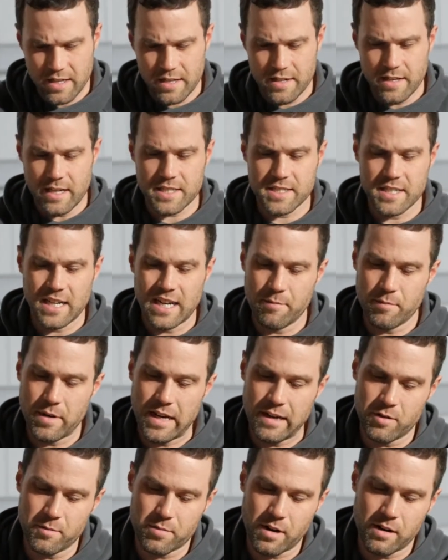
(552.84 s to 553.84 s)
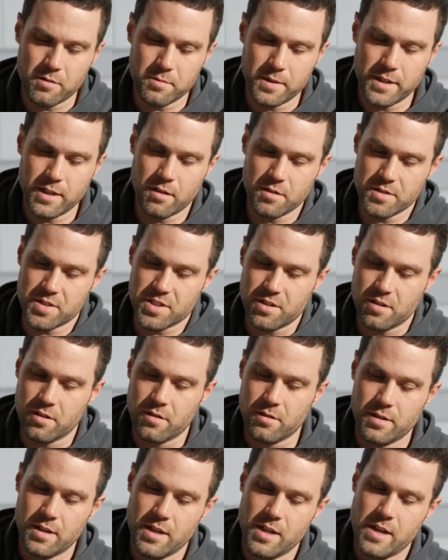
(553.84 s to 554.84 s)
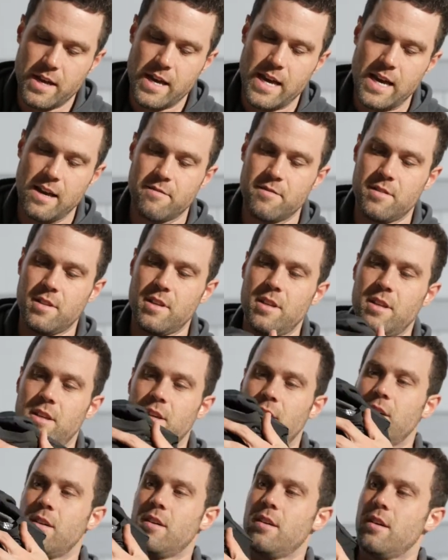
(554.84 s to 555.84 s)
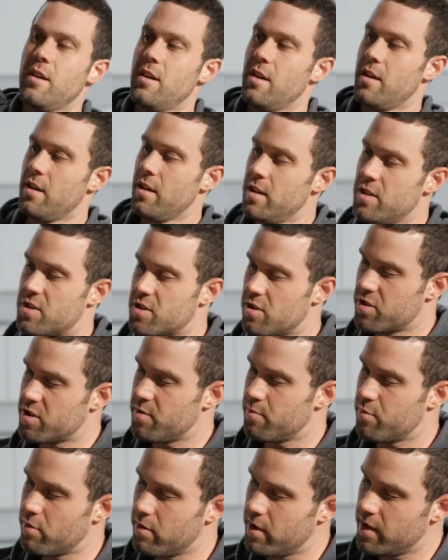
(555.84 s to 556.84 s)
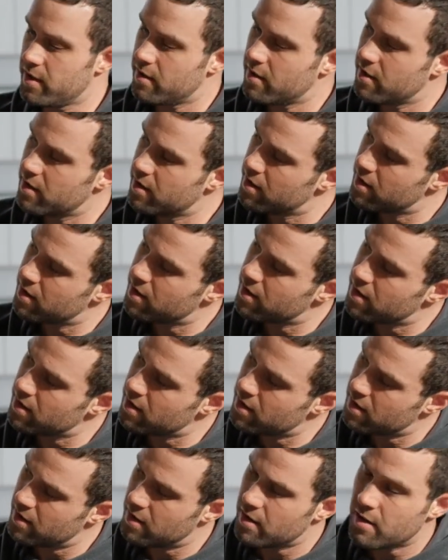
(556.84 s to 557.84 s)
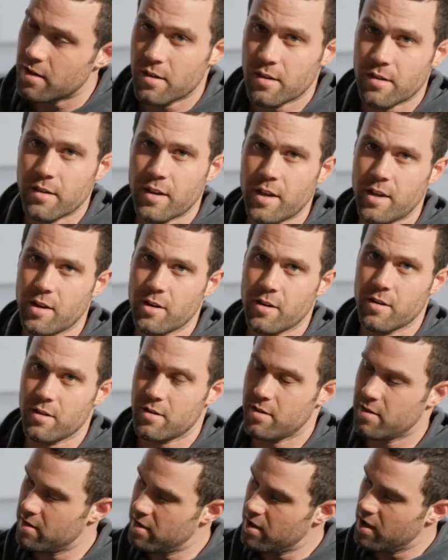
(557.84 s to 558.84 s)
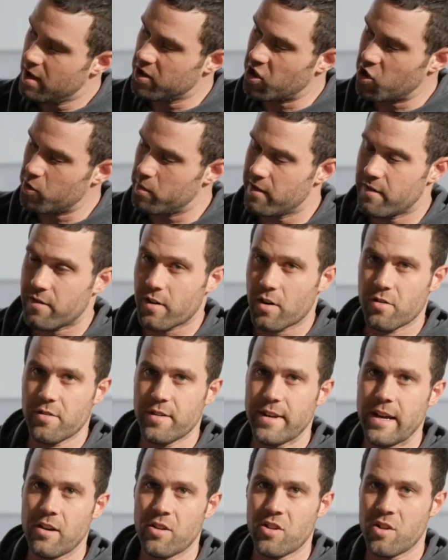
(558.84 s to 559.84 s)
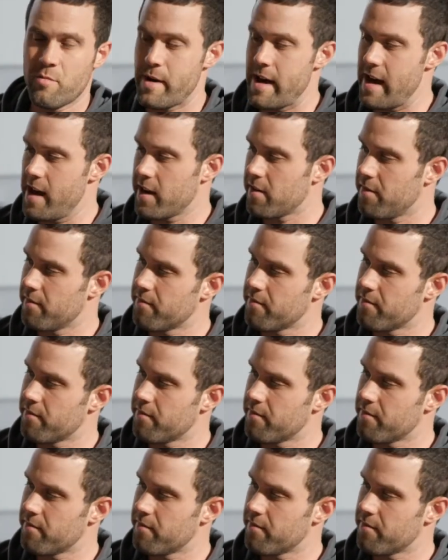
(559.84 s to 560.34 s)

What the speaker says: Next time I would probably also have the insertion point here a little bit farther down in the pack.